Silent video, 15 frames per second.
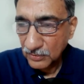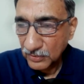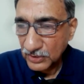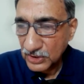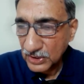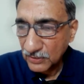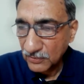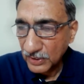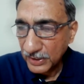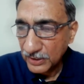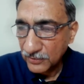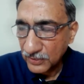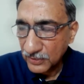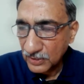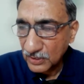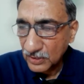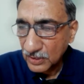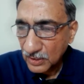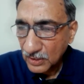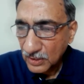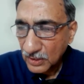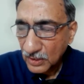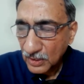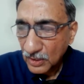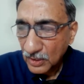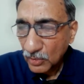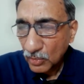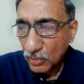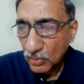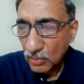Which have life and
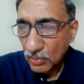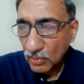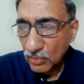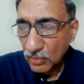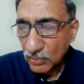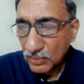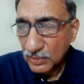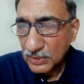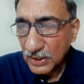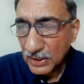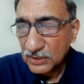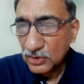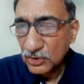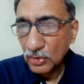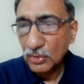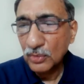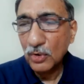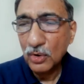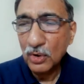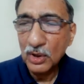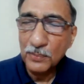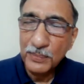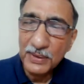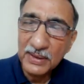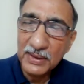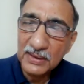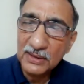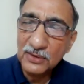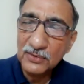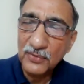yeah, so all
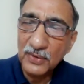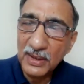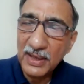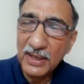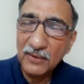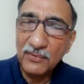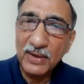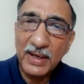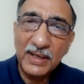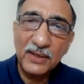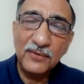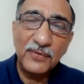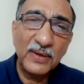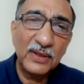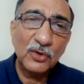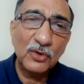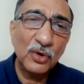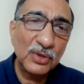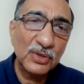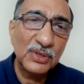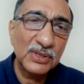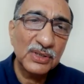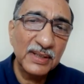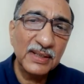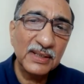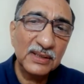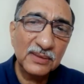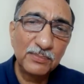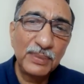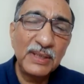beings will have life and
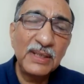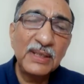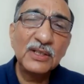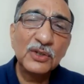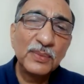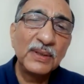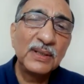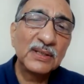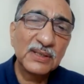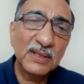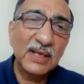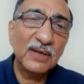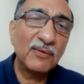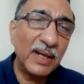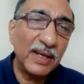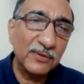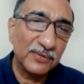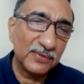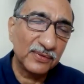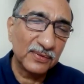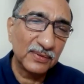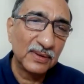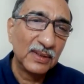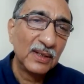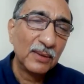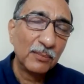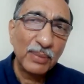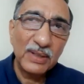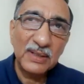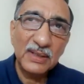consciousness. Beings means they have life.
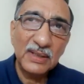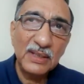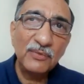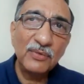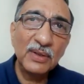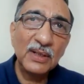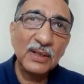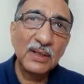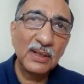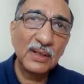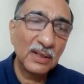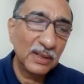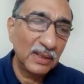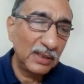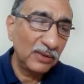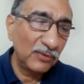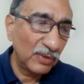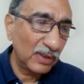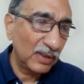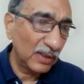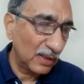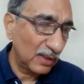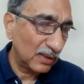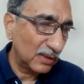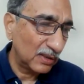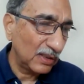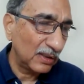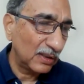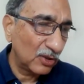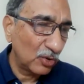But even
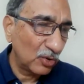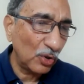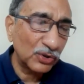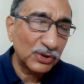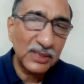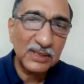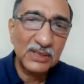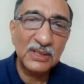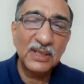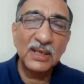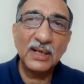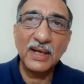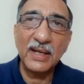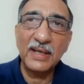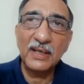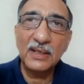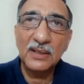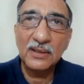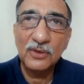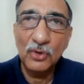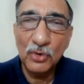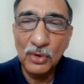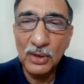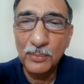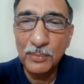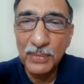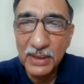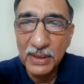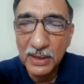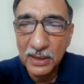the grossest thing, like a
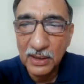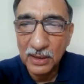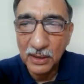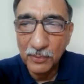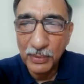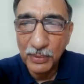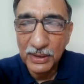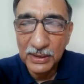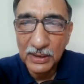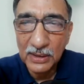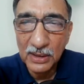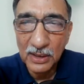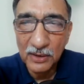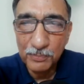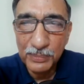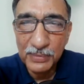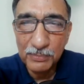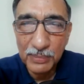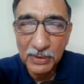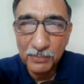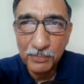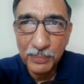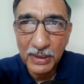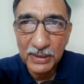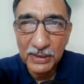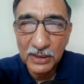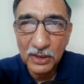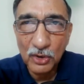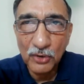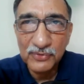mineral, a particle, a
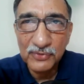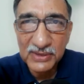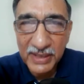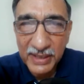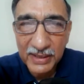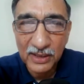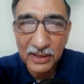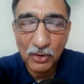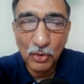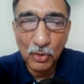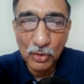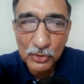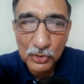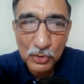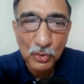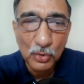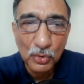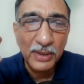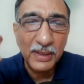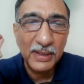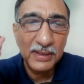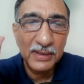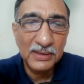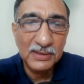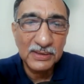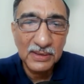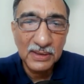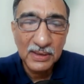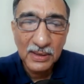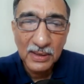particle of sand also
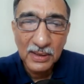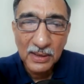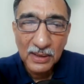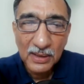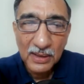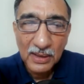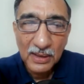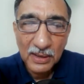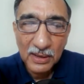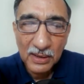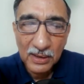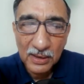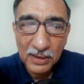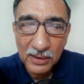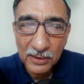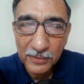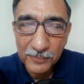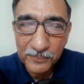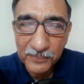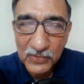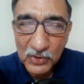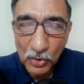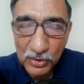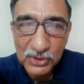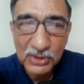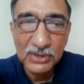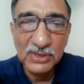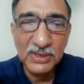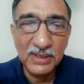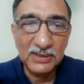has
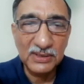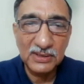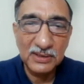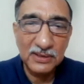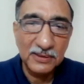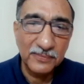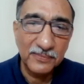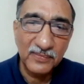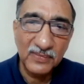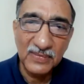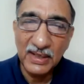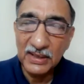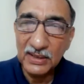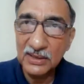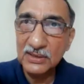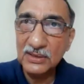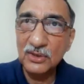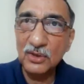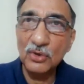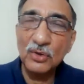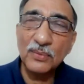consciousness. That is,